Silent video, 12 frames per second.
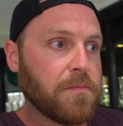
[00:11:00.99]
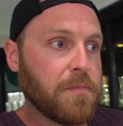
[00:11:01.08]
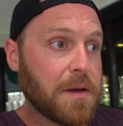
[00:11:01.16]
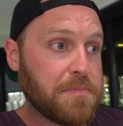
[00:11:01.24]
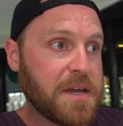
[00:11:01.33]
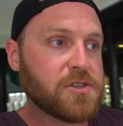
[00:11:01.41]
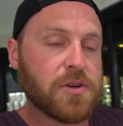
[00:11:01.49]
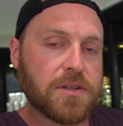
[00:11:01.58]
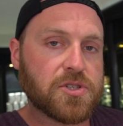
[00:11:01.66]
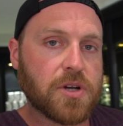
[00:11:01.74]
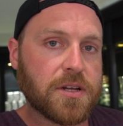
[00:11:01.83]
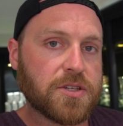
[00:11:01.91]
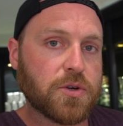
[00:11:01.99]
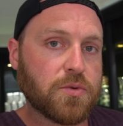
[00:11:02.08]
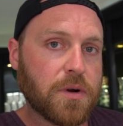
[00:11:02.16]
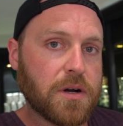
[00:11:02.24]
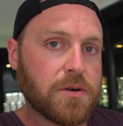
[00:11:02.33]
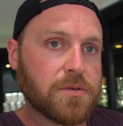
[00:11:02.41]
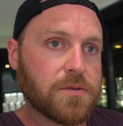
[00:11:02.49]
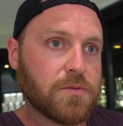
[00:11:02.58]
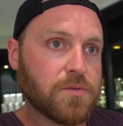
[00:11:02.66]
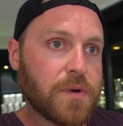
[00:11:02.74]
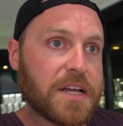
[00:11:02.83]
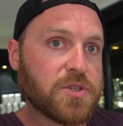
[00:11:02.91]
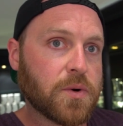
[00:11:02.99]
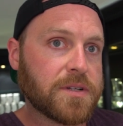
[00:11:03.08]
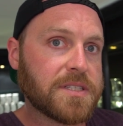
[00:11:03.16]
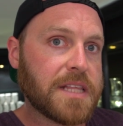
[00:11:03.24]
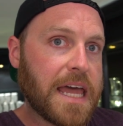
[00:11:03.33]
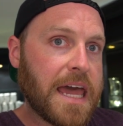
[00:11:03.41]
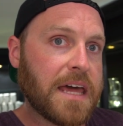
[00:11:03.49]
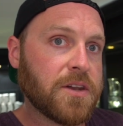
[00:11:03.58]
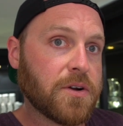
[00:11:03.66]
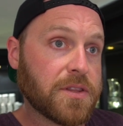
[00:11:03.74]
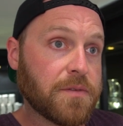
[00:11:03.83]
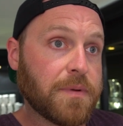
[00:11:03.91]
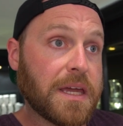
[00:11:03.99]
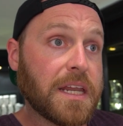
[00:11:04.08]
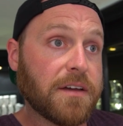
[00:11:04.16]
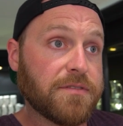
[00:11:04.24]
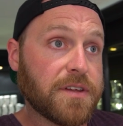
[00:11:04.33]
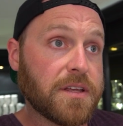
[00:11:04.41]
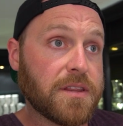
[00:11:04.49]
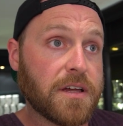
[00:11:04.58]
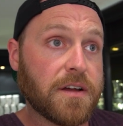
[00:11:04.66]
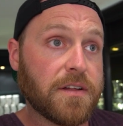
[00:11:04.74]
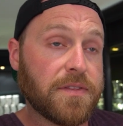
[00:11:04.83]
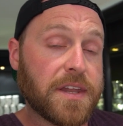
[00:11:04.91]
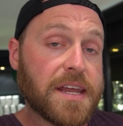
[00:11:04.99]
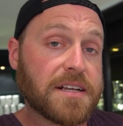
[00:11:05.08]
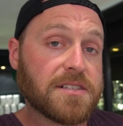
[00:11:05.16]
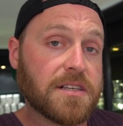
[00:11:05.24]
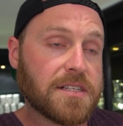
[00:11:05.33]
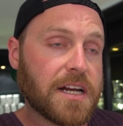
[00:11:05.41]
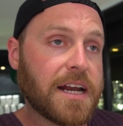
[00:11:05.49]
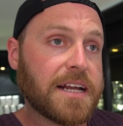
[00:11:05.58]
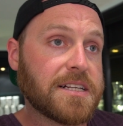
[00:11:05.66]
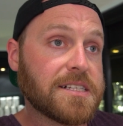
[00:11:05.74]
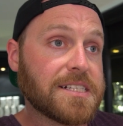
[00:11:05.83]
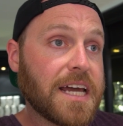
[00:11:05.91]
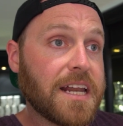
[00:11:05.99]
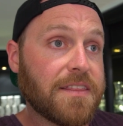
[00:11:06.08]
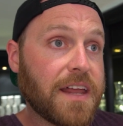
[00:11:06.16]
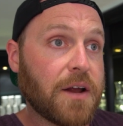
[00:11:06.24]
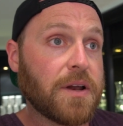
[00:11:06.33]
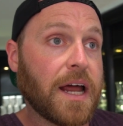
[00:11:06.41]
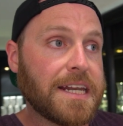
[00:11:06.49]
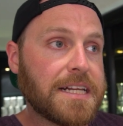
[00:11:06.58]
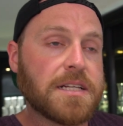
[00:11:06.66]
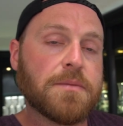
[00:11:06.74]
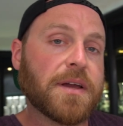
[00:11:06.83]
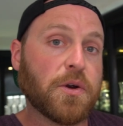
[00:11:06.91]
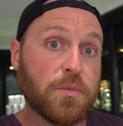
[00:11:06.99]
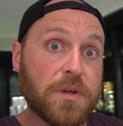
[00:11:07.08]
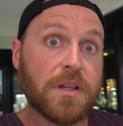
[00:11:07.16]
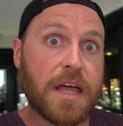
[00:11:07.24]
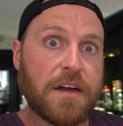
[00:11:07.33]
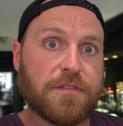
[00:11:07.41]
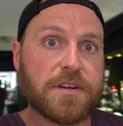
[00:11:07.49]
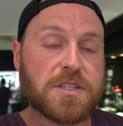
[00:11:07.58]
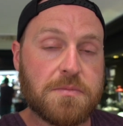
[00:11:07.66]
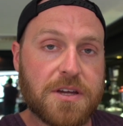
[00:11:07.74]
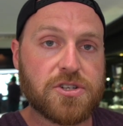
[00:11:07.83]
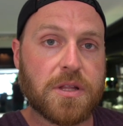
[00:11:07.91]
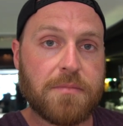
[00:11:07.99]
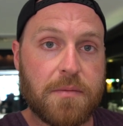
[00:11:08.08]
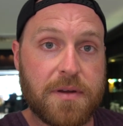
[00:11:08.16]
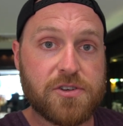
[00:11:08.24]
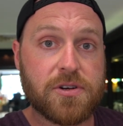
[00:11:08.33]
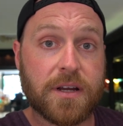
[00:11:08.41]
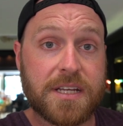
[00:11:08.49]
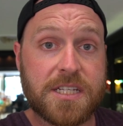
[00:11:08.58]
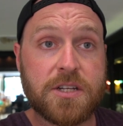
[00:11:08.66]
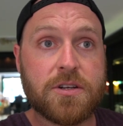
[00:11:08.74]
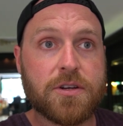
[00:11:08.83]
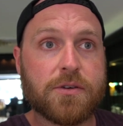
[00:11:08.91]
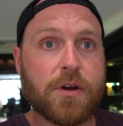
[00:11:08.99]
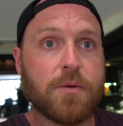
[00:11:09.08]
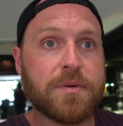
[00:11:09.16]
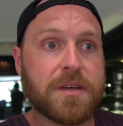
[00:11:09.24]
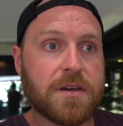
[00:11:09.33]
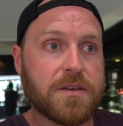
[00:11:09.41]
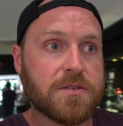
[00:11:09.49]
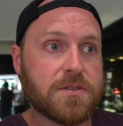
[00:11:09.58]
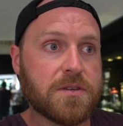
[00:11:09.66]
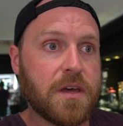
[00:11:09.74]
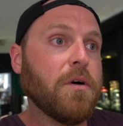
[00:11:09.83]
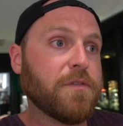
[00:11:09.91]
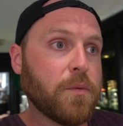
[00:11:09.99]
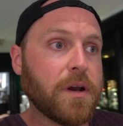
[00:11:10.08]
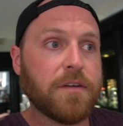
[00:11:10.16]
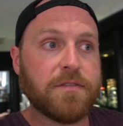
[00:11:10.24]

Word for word: my Patreon started to grow right towards the end or at the beginning of the, the, the next season. And I decided that I, I, needed to make a real effort to make sure that my Patreon continued to grow because, well, for one,